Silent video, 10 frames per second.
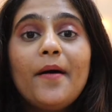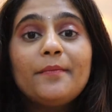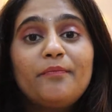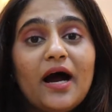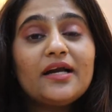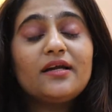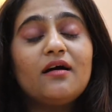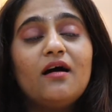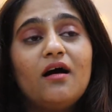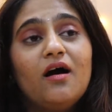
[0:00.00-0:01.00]
But
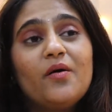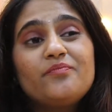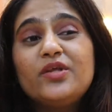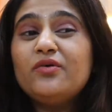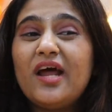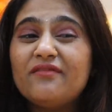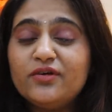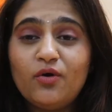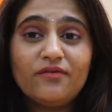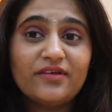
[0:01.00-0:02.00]
um, you never
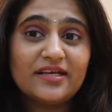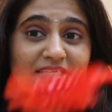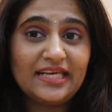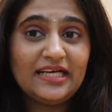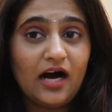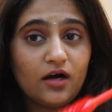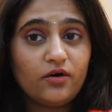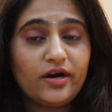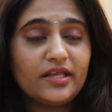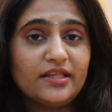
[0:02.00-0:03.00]
know if there is any gunk
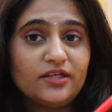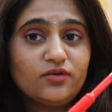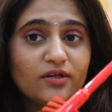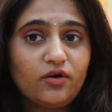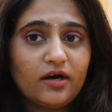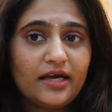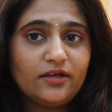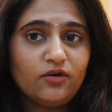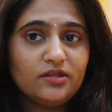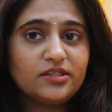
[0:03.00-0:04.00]
or anything. So I thought like
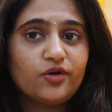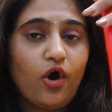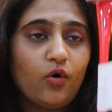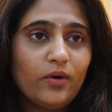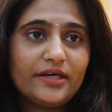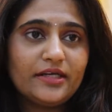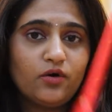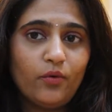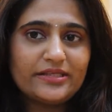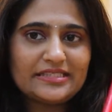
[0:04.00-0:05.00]
you know this long one can
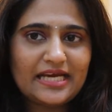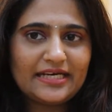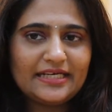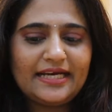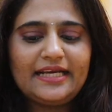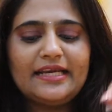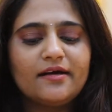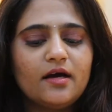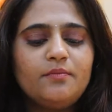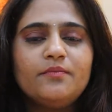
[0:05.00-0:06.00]
go inside and like clean
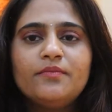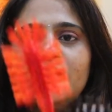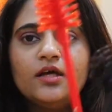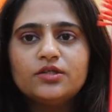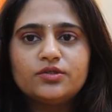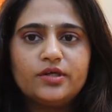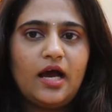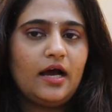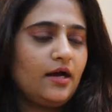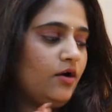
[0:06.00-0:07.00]
it up. So
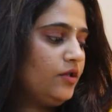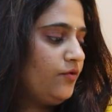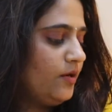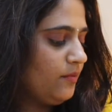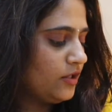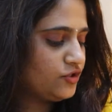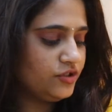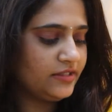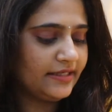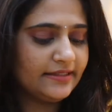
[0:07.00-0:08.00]
yeah, I got three
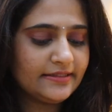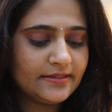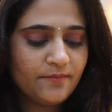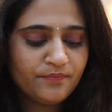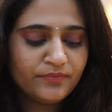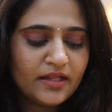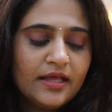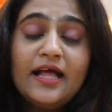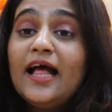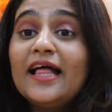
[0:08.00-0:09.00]
brushes like this.
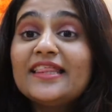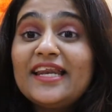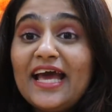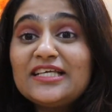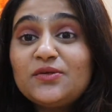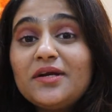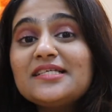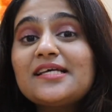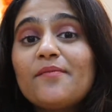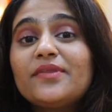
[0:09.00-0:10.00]
The next one
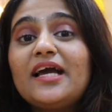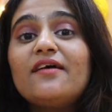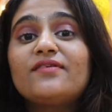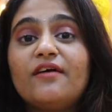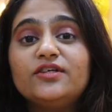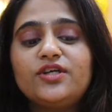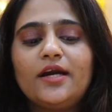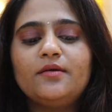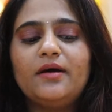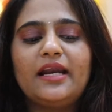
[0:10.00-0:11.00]
is something I've never
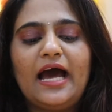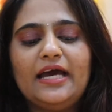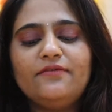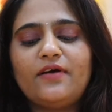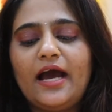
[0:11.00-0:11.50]
tried in my life.